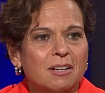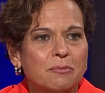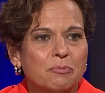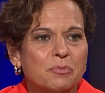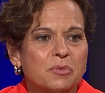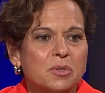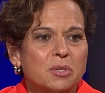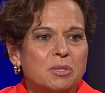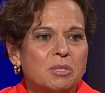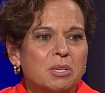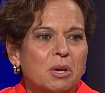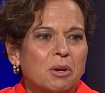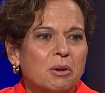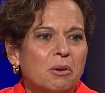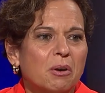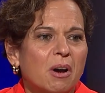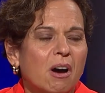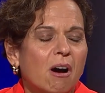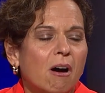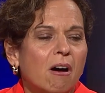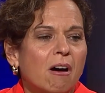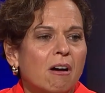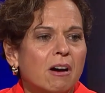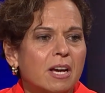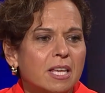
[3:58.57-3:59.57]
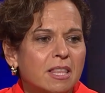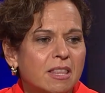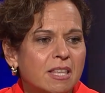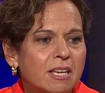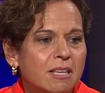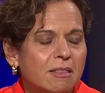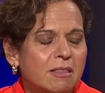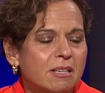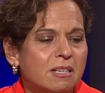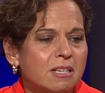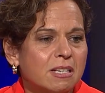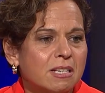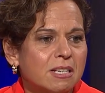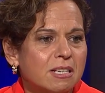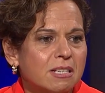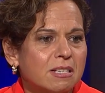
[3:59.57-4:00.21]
So I think that it